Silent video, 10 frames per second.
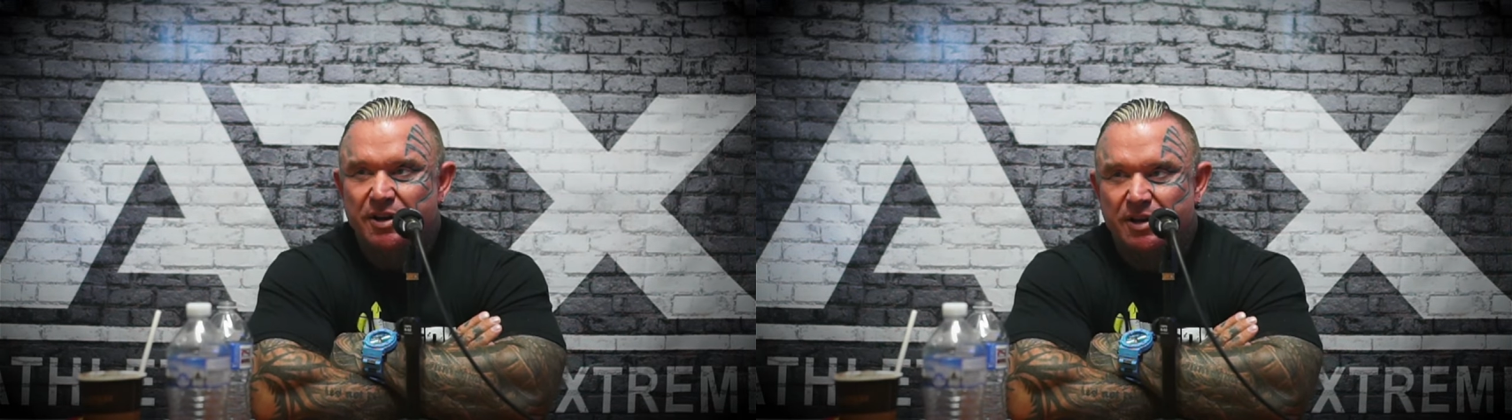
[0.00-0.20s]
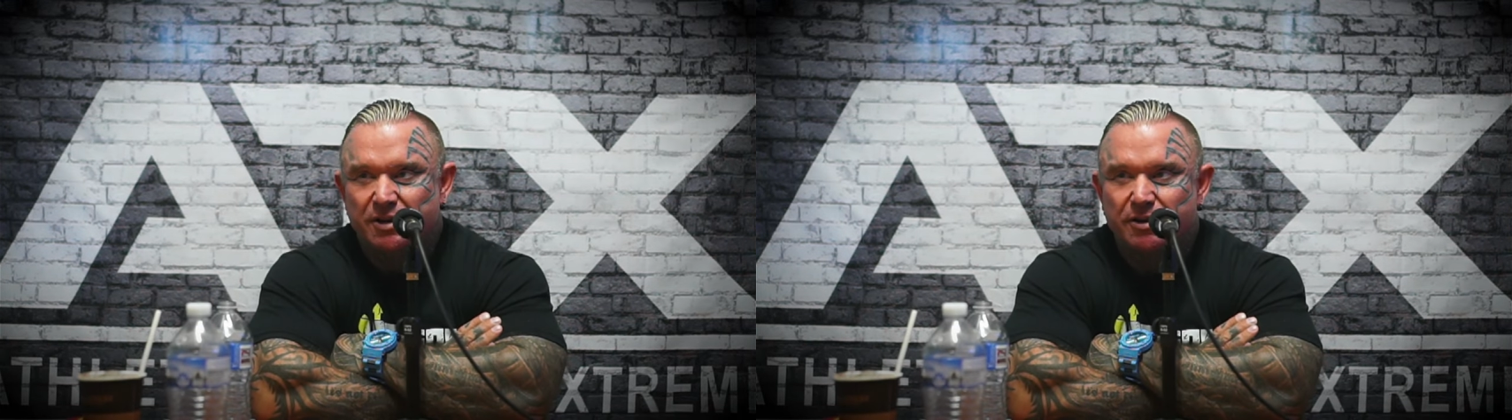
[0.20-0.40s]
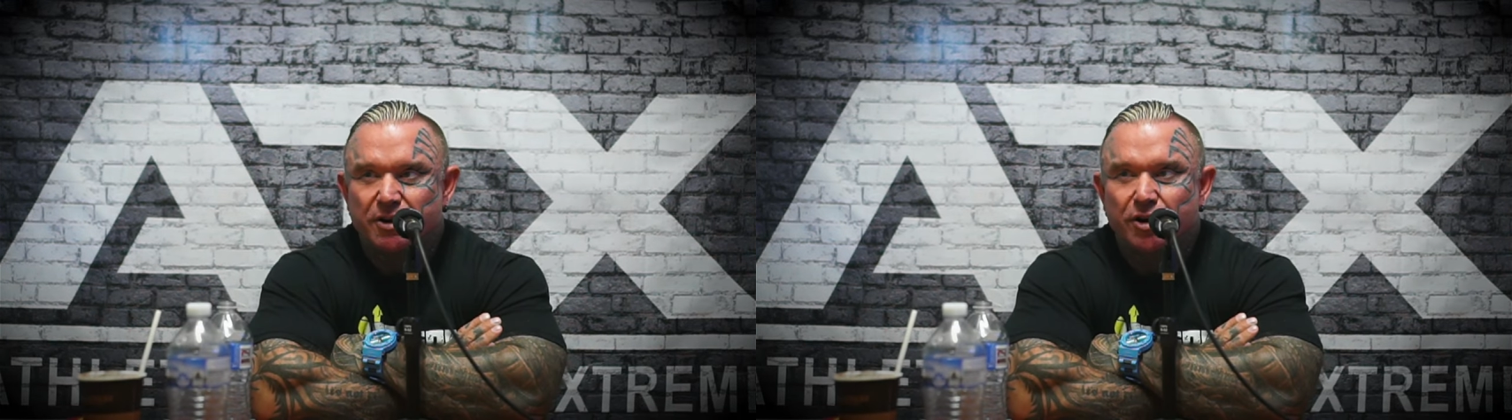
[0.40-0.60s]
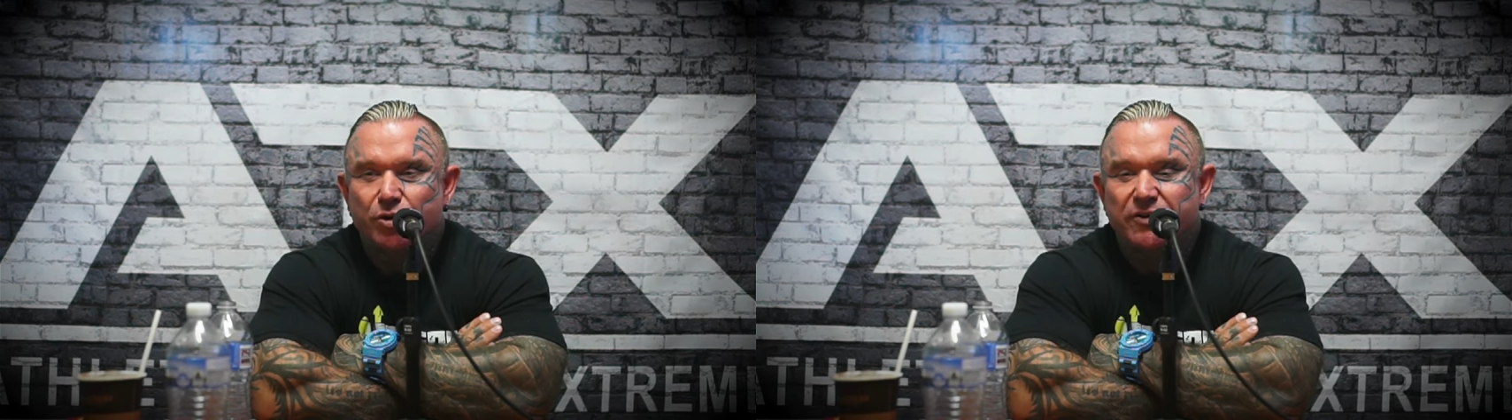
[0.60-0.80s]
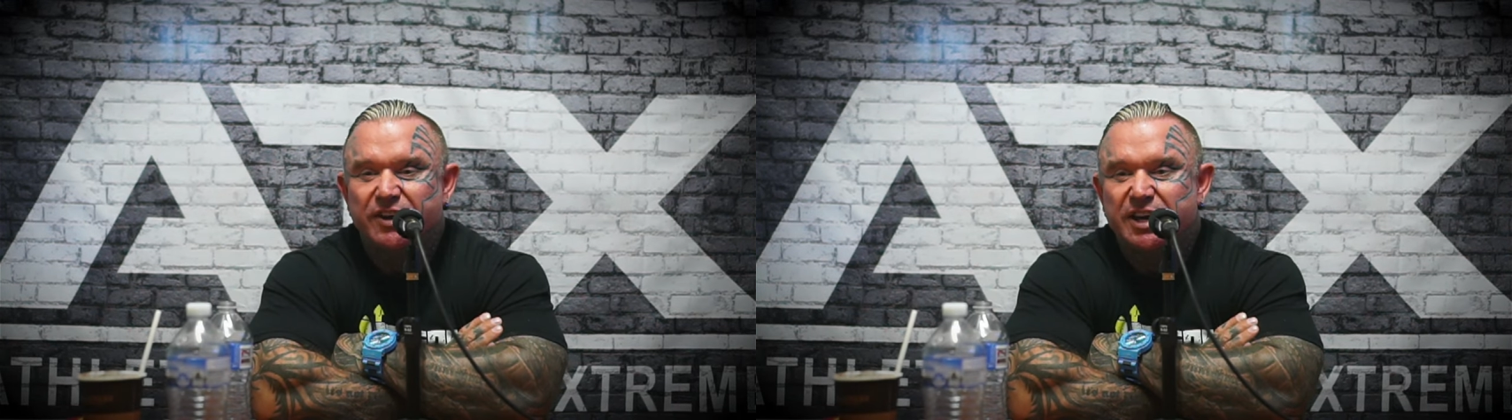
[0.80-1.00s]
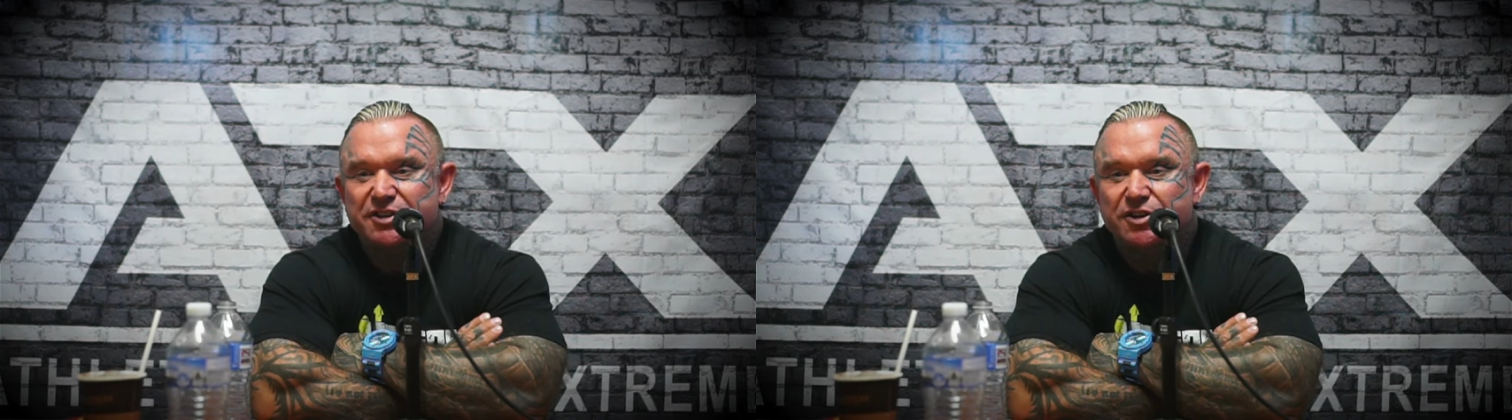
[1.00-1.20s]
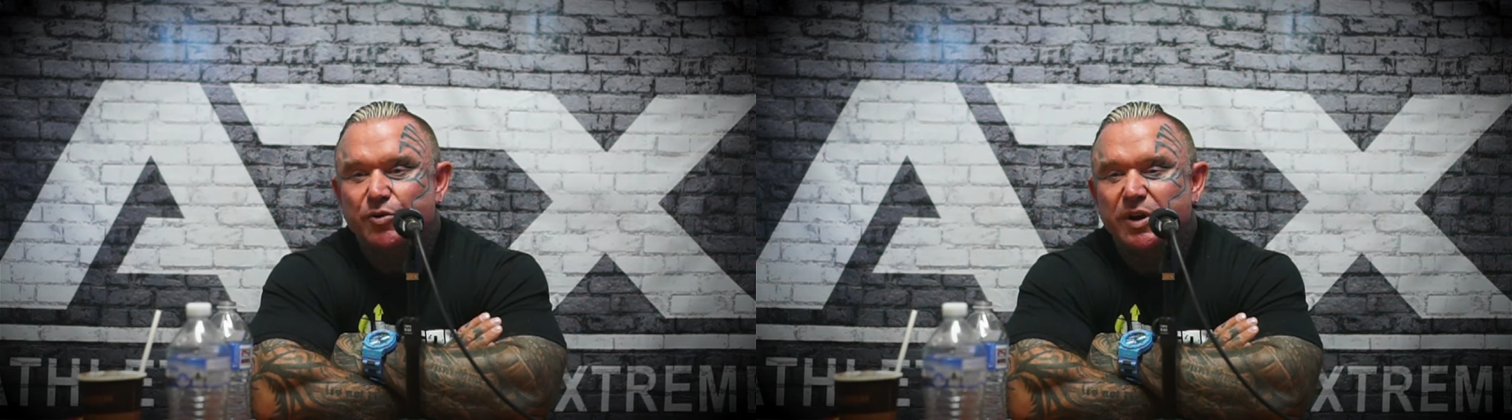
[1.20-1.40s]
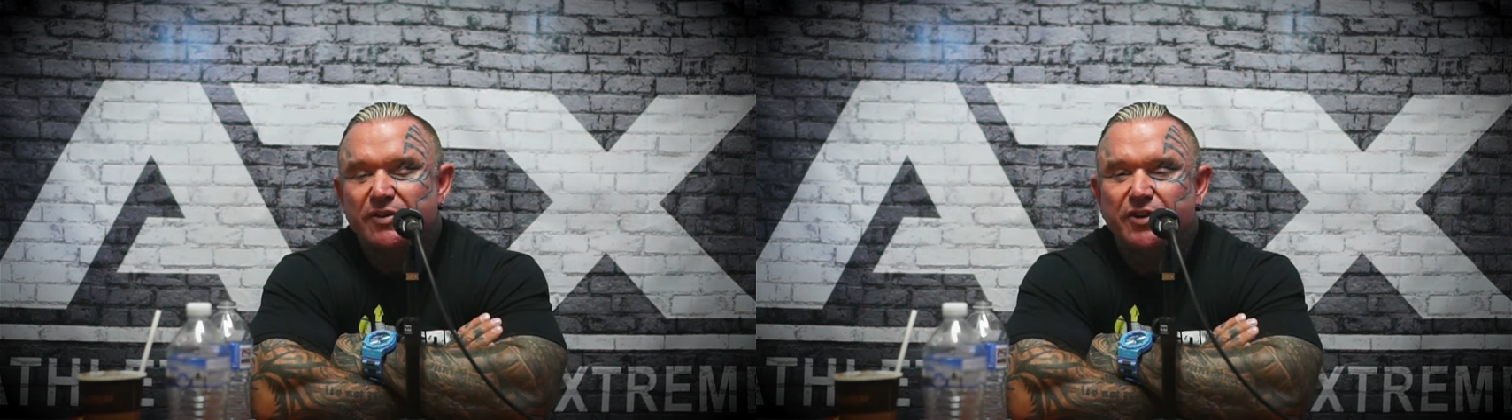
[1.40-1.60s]
the cold if you catch it
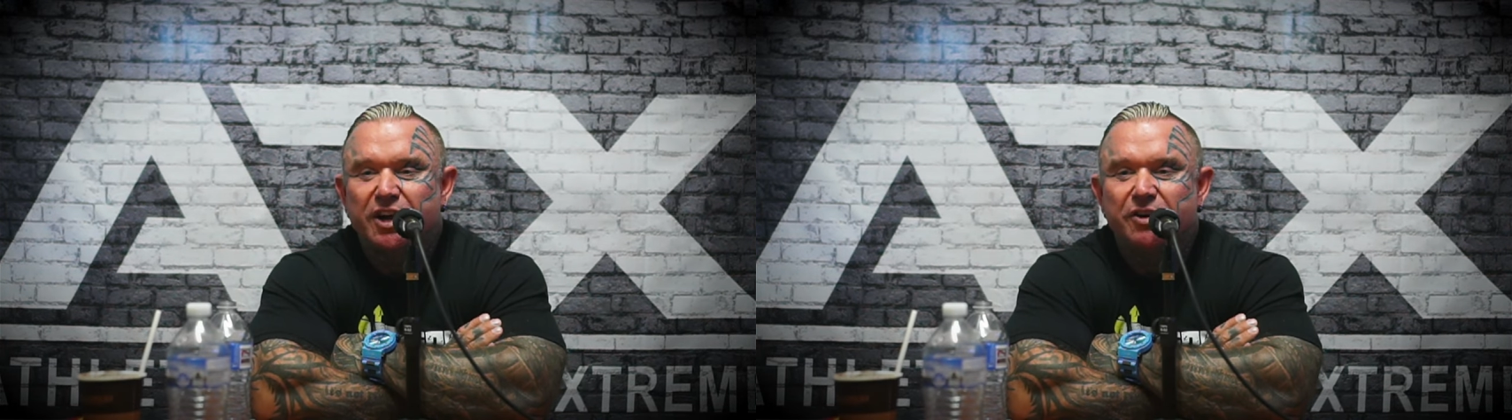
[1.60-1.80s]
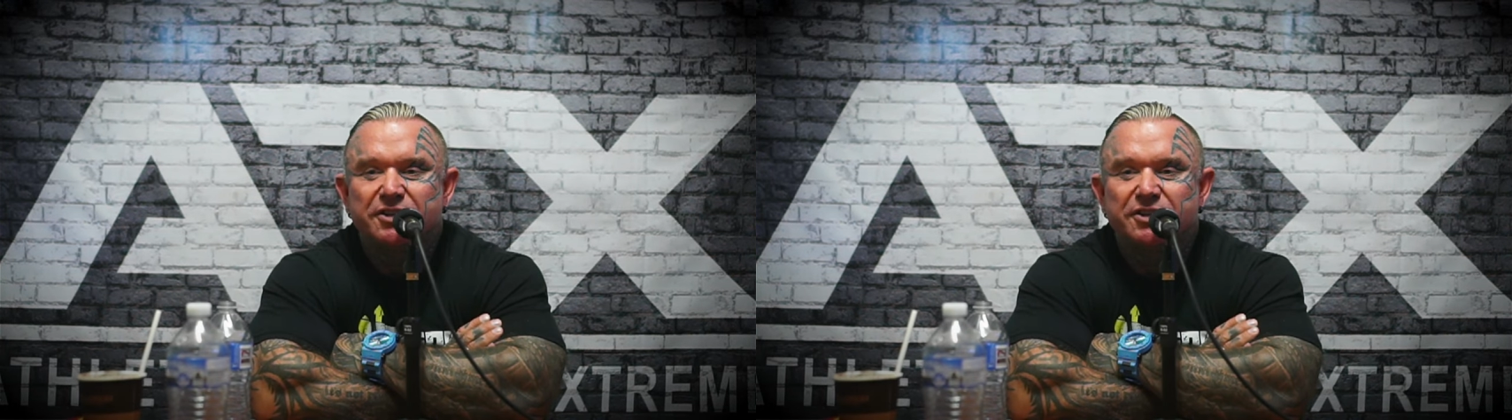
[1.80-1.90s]
quick enough. I know